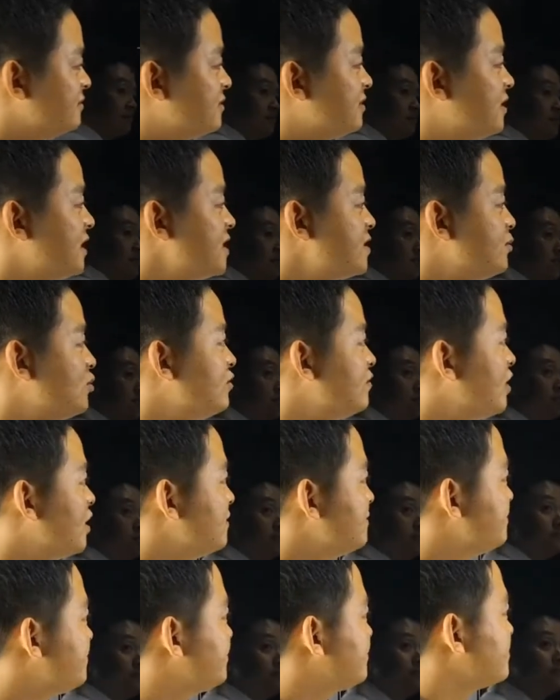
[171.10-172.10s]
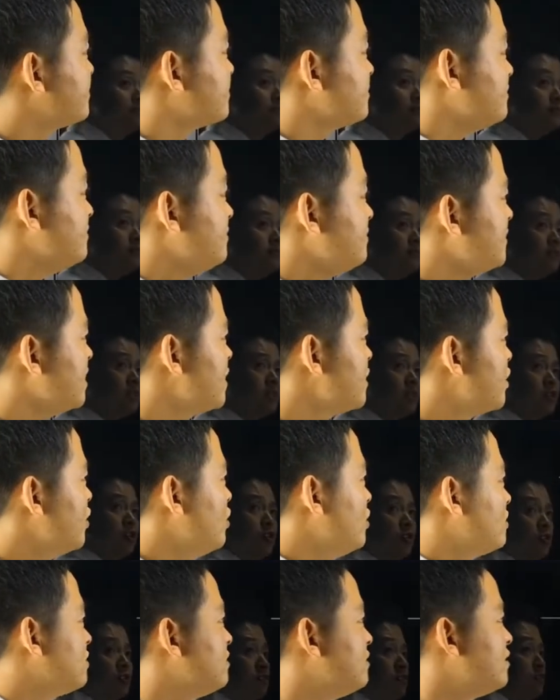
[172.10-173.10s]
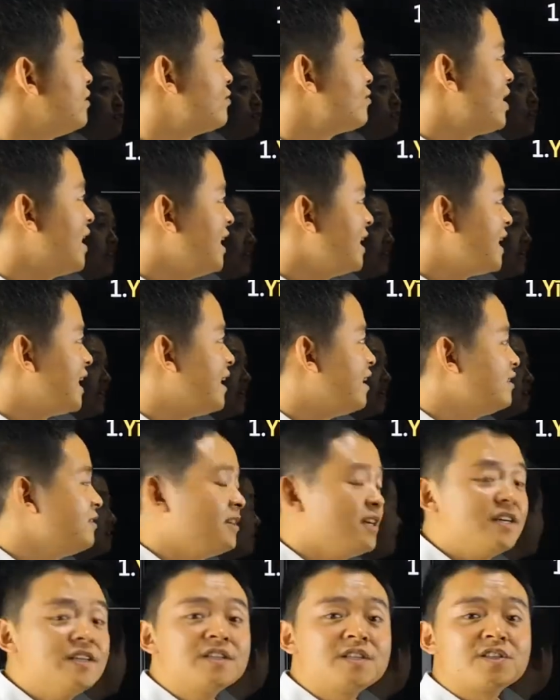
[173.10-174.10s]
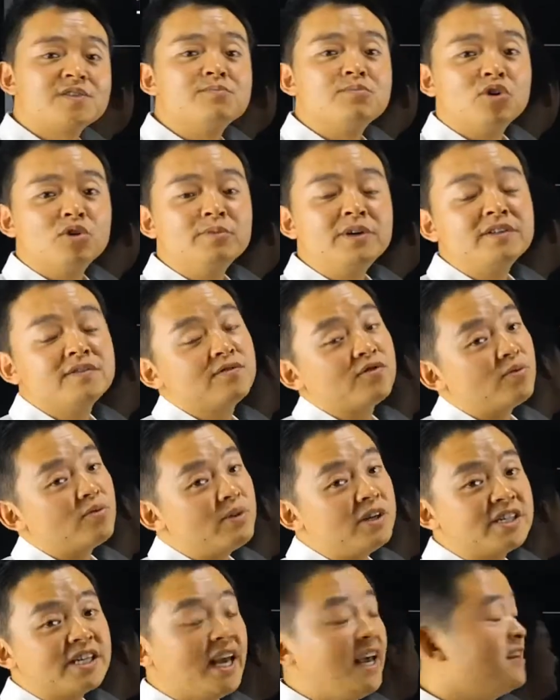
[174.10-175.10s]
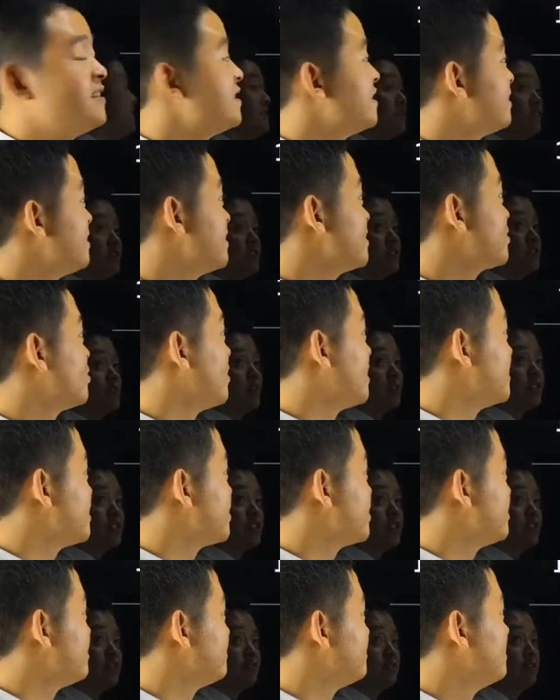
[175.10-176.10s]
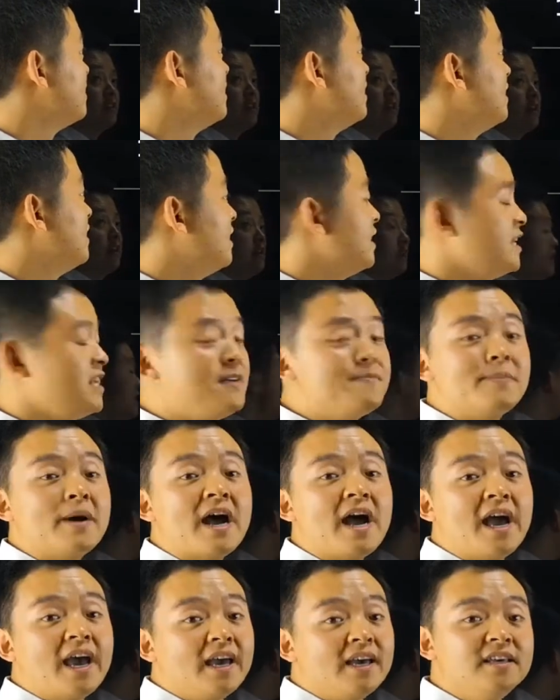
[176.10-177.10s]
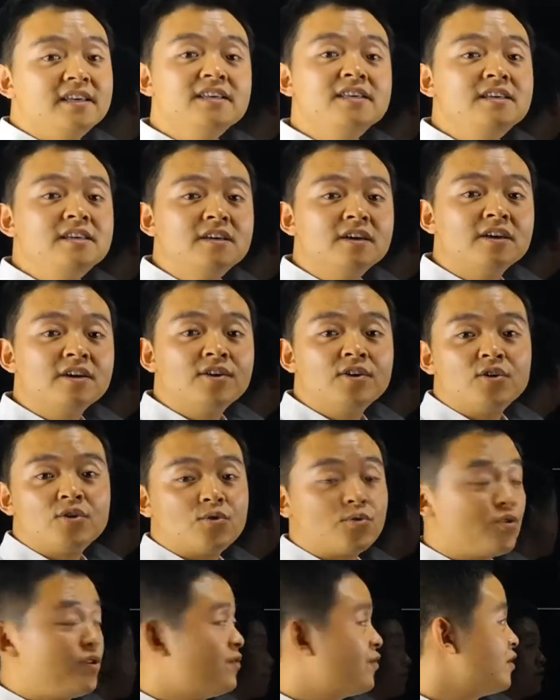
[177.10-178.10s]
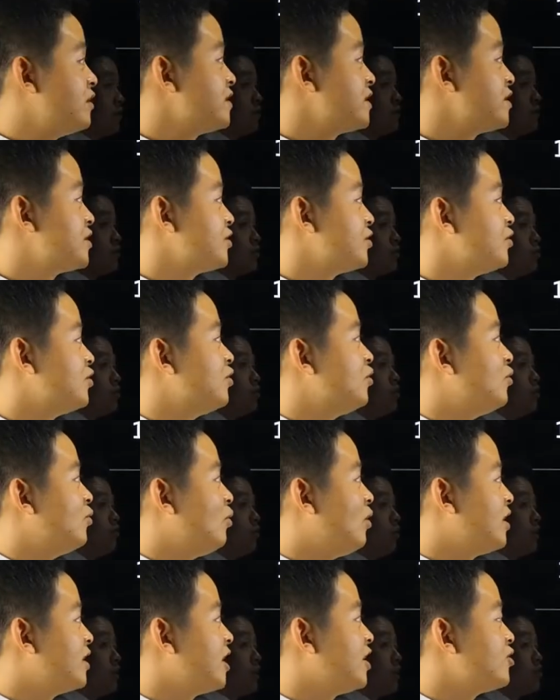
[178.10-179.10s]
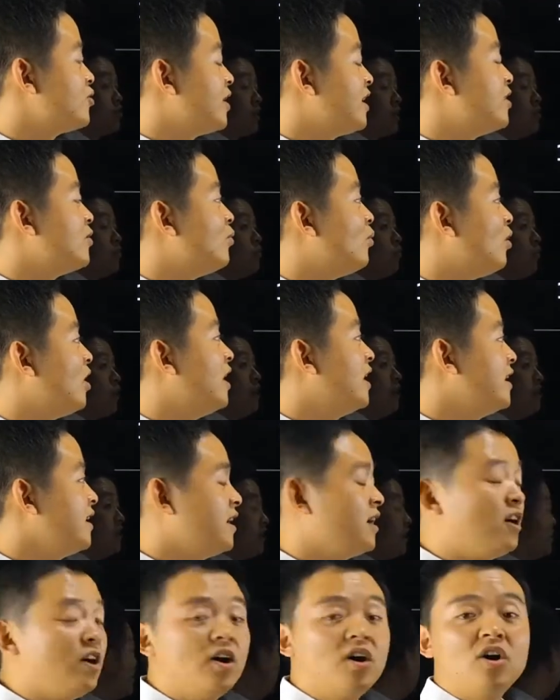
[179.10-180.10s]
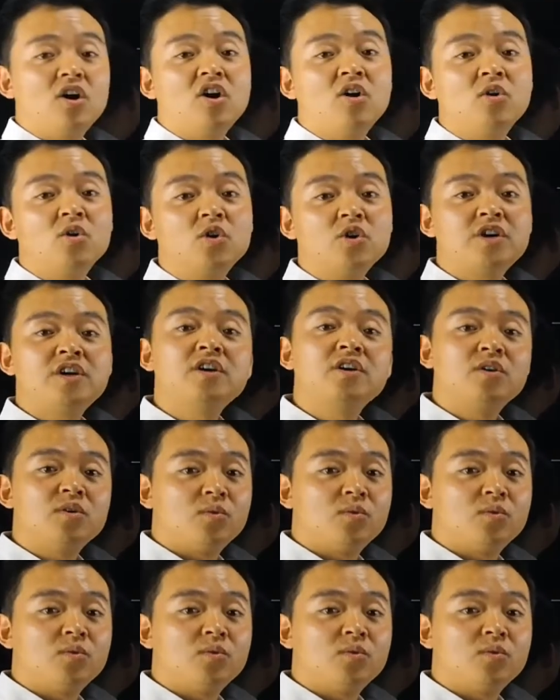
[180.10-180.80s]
Let's move on. So right now, it's the moment for me to answer this question. 110 refers to 101 or